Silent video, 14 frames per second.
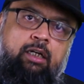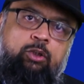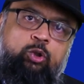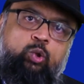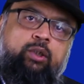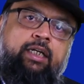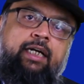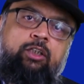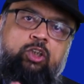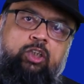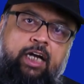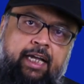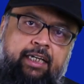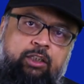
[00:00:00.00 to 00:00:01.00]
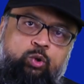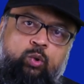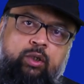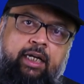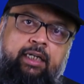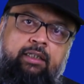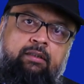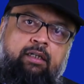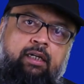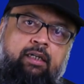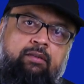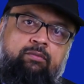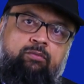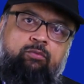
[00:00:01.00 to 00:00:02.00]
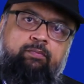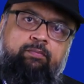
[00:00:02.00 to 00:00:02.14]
You can try, you can uh,